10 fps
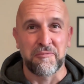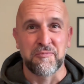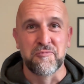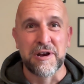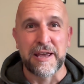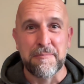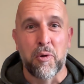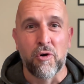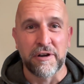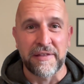really
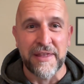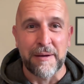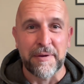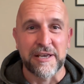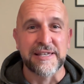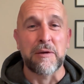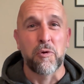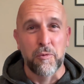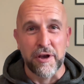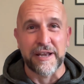important in that because they
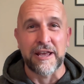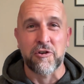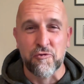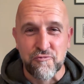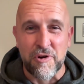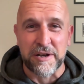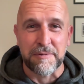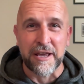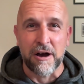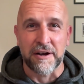were working
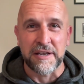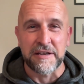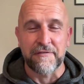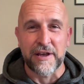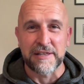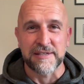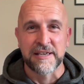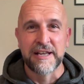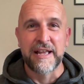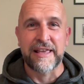incredibly hard in defence,
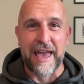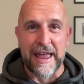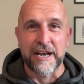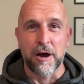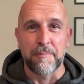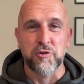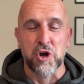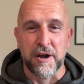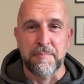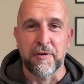getting up,
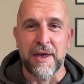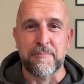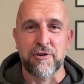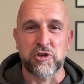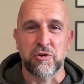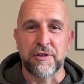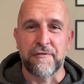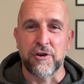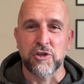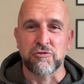trying to put that pressure on the
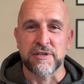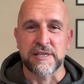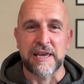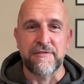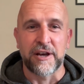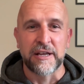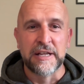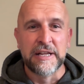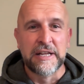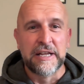first receiver.
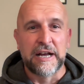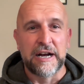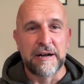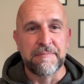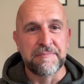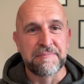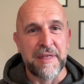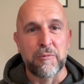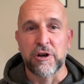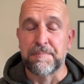
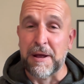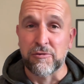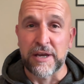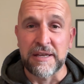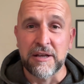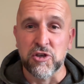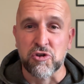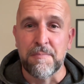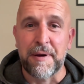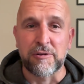They won a
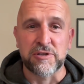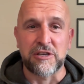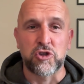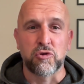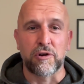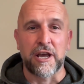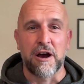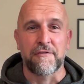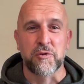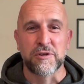scrum penalty shortly
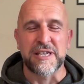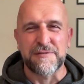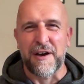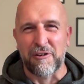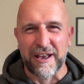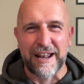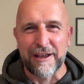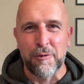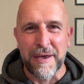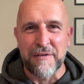afterwards. This felt like a
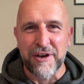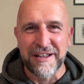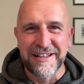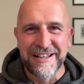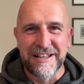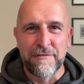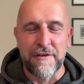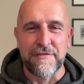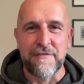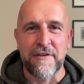little bit of a
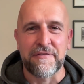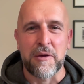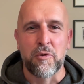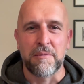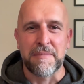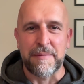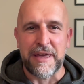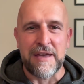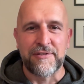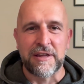50-51,
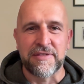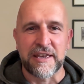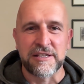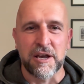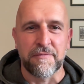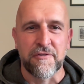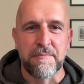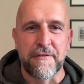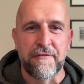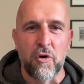maybe evening things up
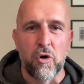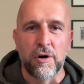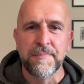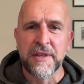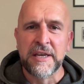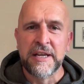from before.